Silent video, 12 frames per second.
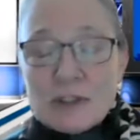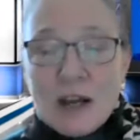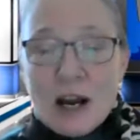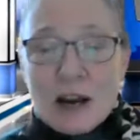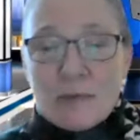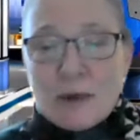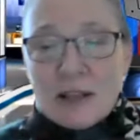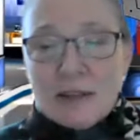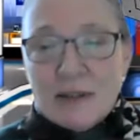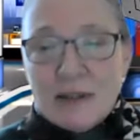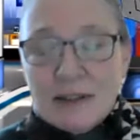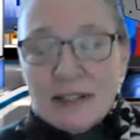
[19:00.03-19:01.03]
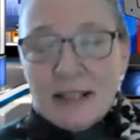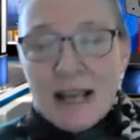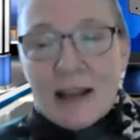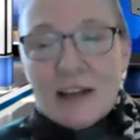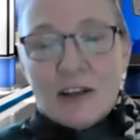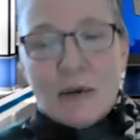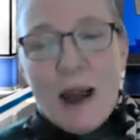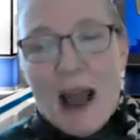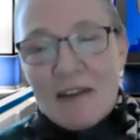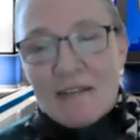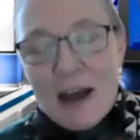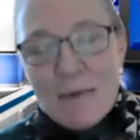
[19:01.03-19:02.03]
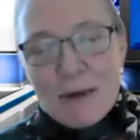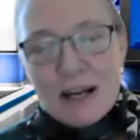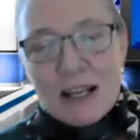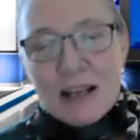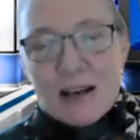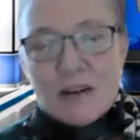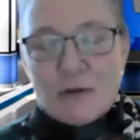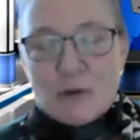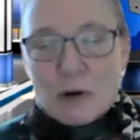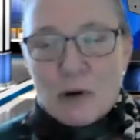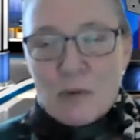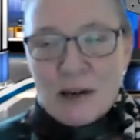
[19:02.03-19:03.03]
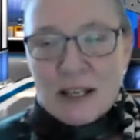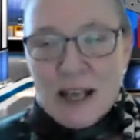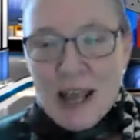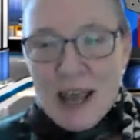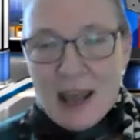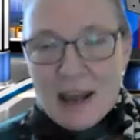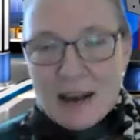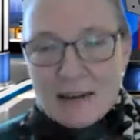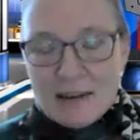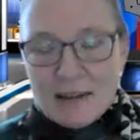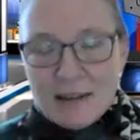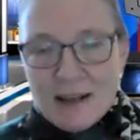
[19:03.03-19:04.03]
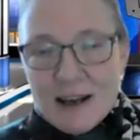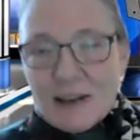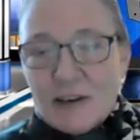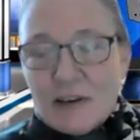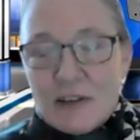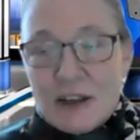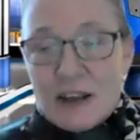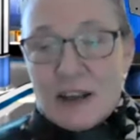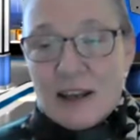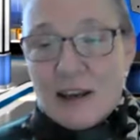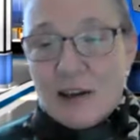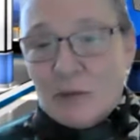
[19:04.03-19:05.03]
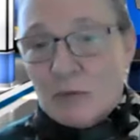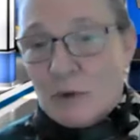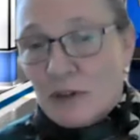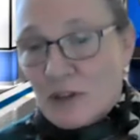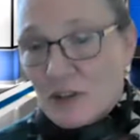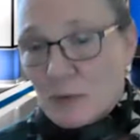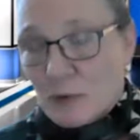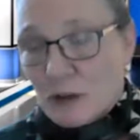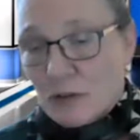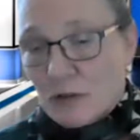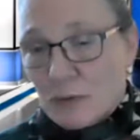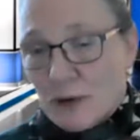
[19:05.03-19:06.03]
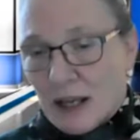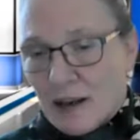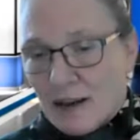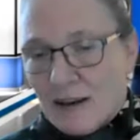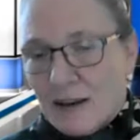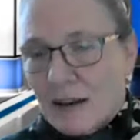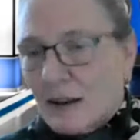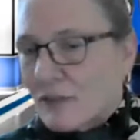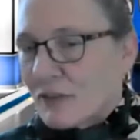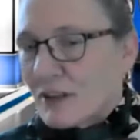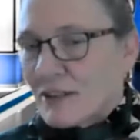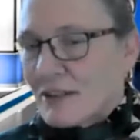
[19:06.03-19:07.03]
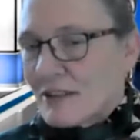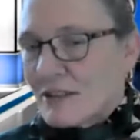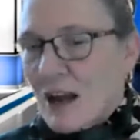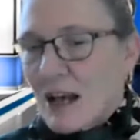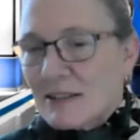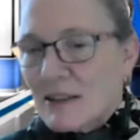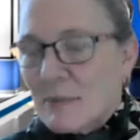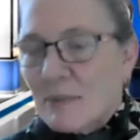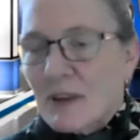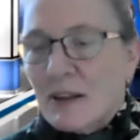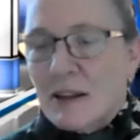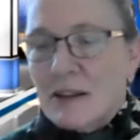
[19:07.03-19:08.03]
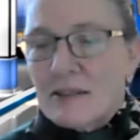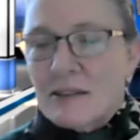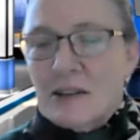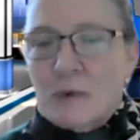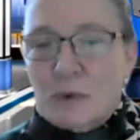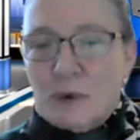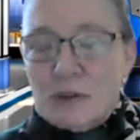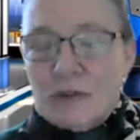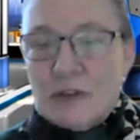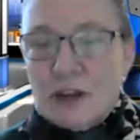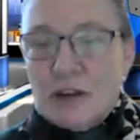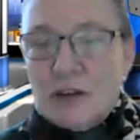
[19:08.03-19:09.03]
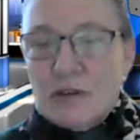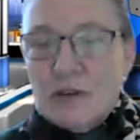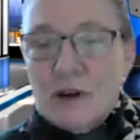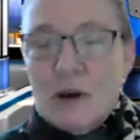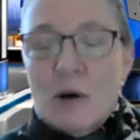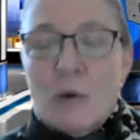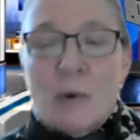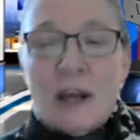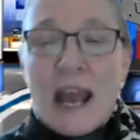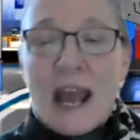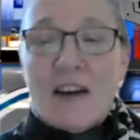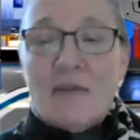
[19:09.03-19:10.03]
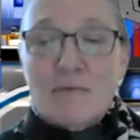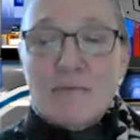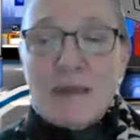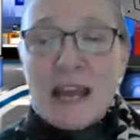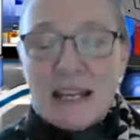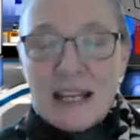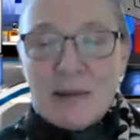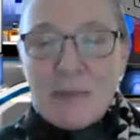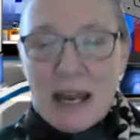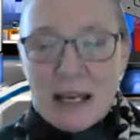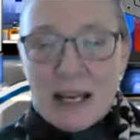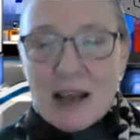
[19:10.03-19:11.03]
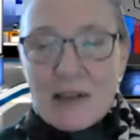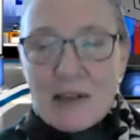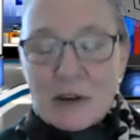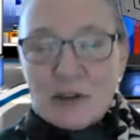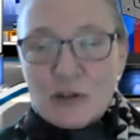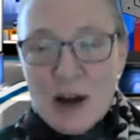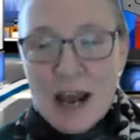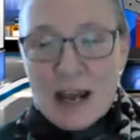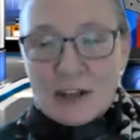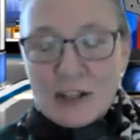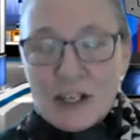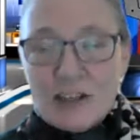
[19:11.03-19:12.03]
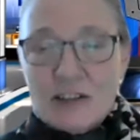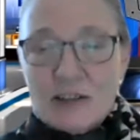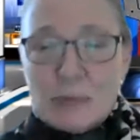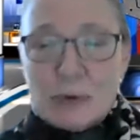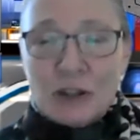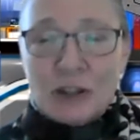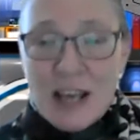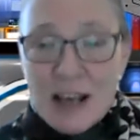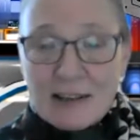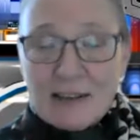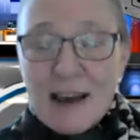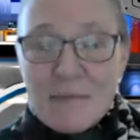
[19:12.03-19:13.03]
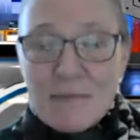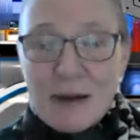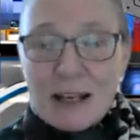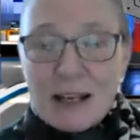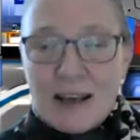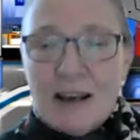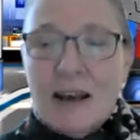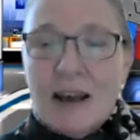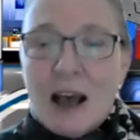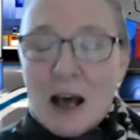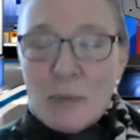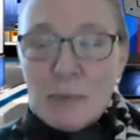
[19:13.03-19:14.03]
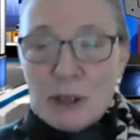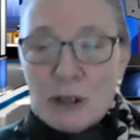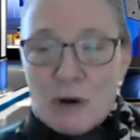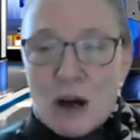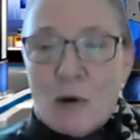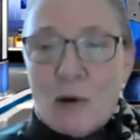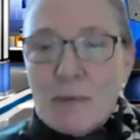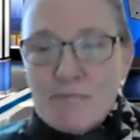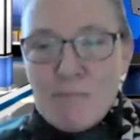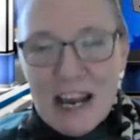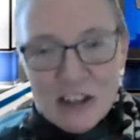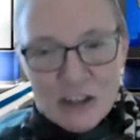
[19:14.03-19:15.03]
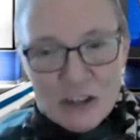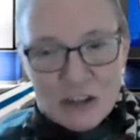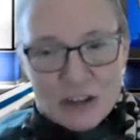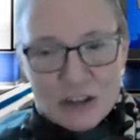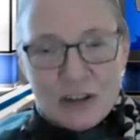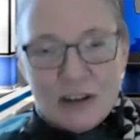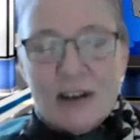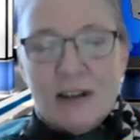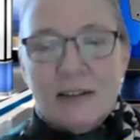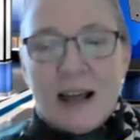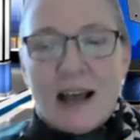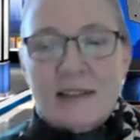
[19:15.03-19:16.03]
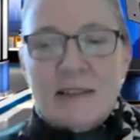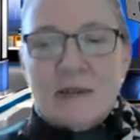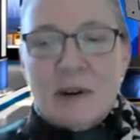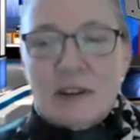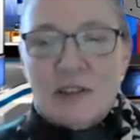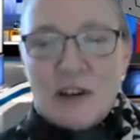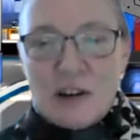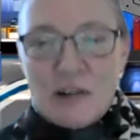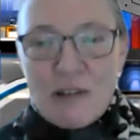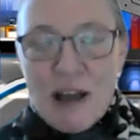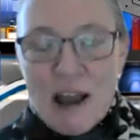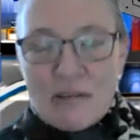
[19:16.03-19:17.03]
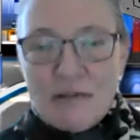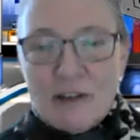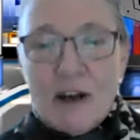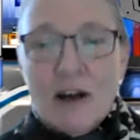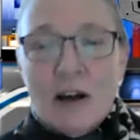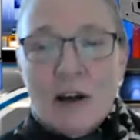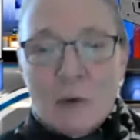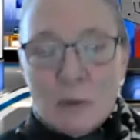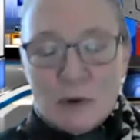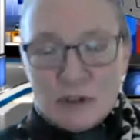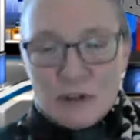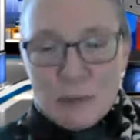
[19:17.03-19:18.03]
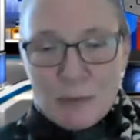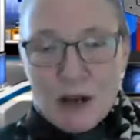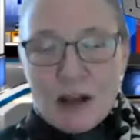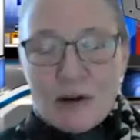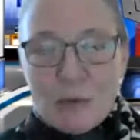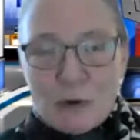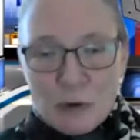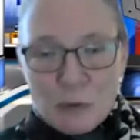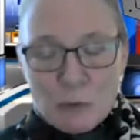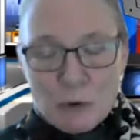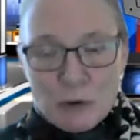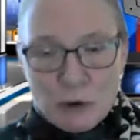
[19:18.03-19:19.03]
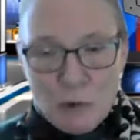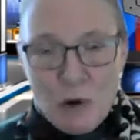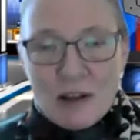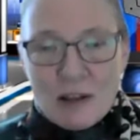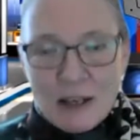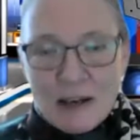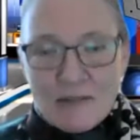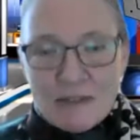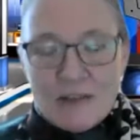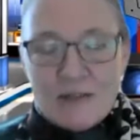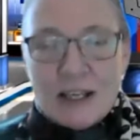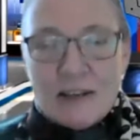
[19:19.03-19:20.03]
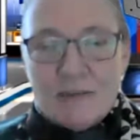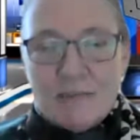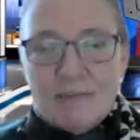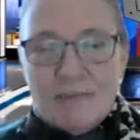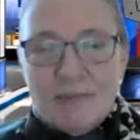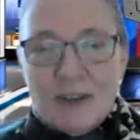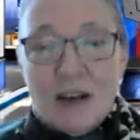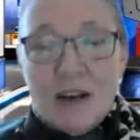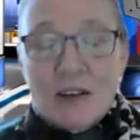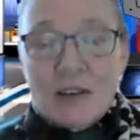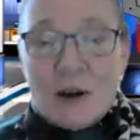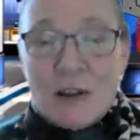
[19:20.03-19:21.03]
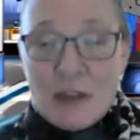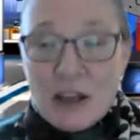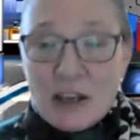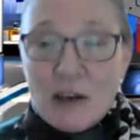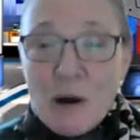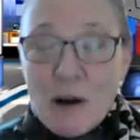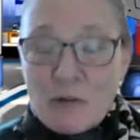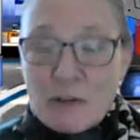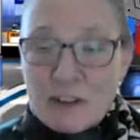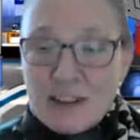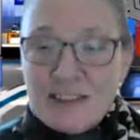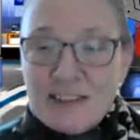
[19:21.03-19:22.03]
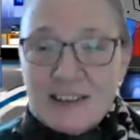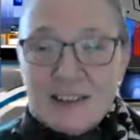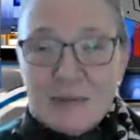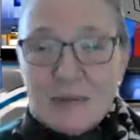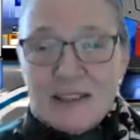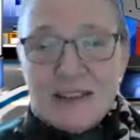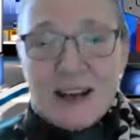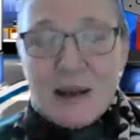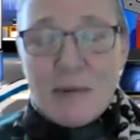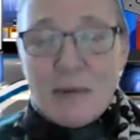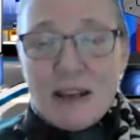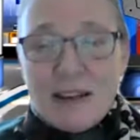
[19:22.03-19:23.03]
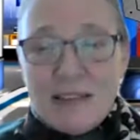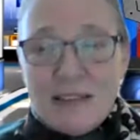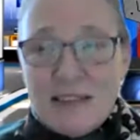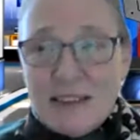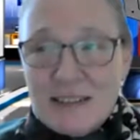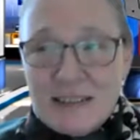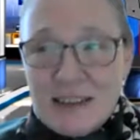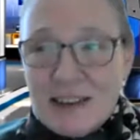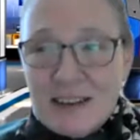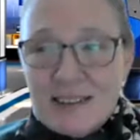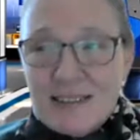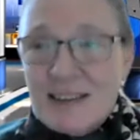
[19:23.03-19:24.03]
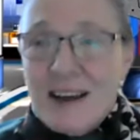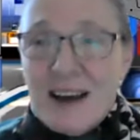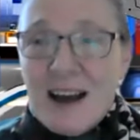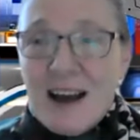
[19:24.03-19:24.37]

retirement and you have that money in a 401k and you're thinking, would this work for me? If this is not something that is going to work for you, we have many, many other strategies to protect that money, help it grow, and make sure it lasts the rest of your life with a quality of living. So I thank you all for listening to me today because this is